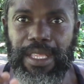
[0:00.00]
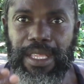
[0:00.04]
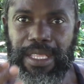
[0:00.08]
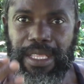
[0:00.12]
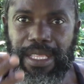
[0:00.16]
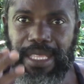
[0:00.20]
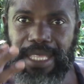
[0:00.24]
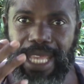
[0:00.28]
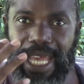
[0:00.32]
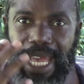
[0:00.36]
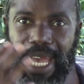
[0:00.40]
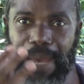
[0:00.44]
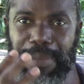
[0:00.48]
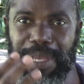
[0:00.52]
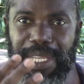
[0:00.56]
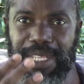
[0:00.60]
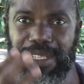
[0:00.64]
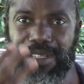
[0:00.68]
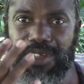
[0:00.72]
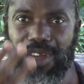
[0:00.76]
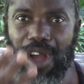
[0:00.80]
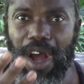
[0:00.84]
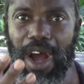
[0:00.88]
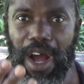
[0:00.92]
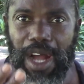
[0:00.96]
they've been
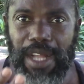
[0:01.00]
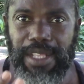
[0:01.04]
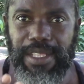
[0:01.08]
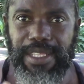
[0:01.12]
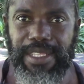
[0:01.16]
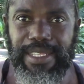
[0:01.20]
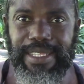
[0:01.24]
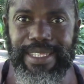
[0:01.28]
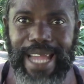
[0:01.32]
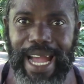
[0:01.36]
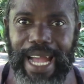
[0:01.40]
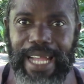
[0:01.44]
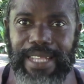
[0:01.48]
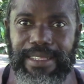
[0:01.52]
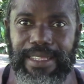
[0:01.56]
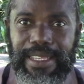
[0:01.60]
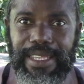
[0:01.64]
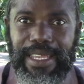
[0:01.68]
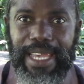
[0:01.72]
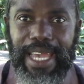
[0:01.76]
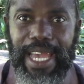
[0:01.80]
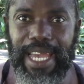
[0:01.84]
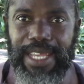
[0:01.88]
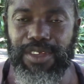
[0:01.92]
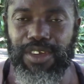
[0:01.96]
taught that
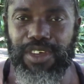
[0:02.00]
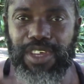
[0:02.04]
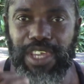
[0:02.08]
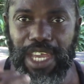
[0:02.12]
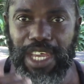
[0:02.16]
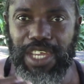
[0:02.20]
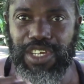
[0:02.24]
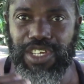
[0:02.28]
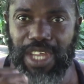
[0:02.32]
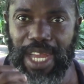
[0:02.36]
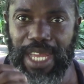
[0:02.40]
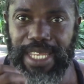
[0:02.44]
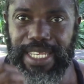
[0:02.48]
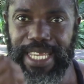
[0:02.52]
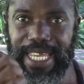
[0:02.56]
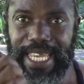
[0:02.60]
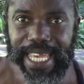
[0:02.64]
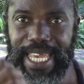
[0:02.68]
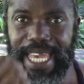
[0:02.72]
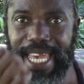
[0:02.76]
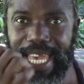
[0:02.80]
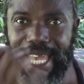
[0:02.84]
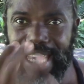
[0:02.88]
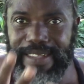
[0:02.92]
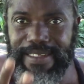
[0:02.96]
education
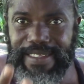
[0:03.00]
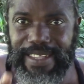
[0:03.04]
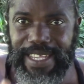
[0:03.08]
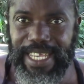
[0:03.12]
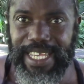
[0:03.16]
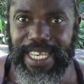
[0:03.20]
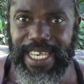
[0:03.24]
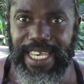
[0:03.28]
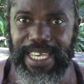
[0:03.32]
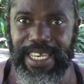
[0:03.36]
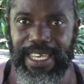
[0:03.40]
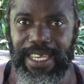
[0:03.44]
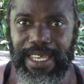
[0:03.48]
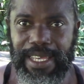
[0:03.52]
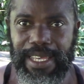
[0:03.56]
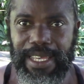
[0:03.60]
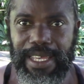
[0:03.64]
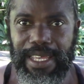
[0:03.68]
is the key,